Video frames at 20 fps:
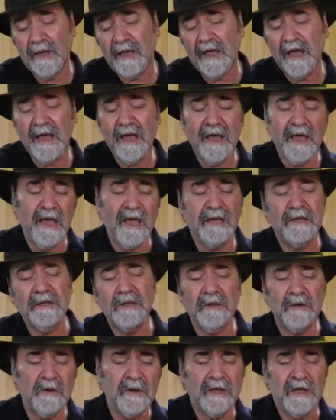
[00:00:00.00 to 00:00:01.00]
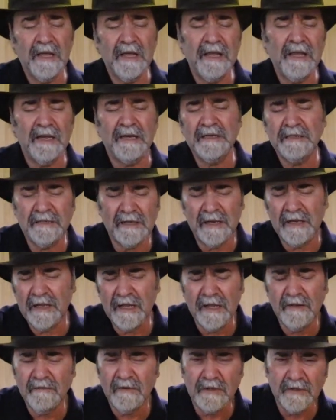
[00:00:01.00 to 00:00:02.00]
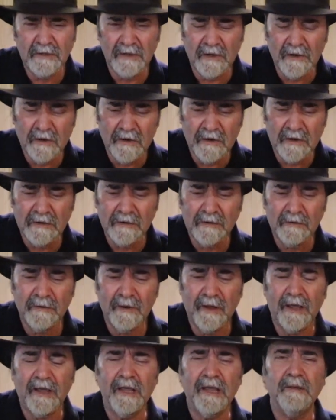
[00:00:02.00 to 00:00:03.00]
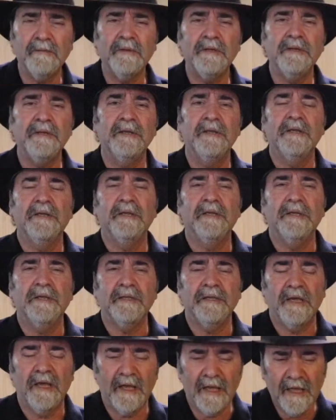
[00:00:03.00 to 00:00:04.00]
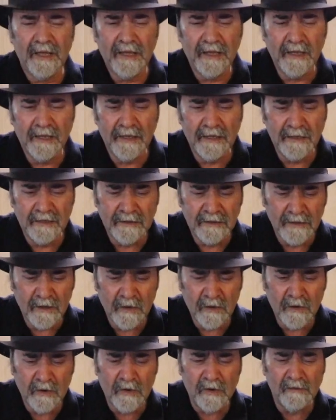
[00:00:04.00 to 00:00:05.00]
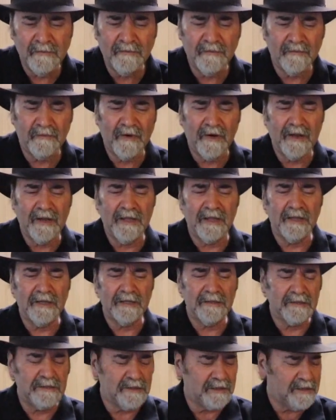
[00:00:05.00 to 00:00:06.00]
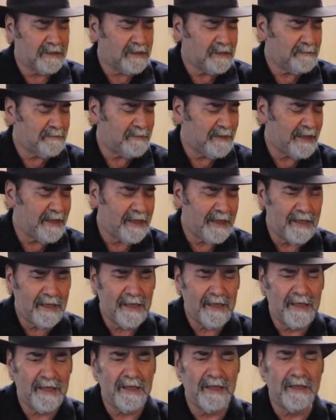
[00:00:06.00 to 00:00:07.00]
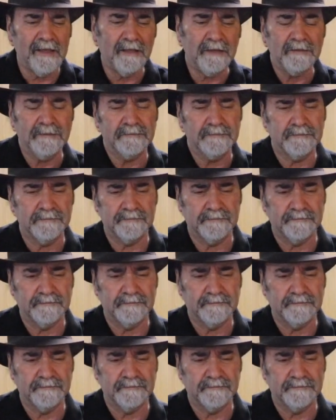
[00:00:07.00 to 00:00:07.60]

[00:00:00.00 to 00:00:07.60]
Well, you ain't never caught a rabbit, you ain't no friend of mine.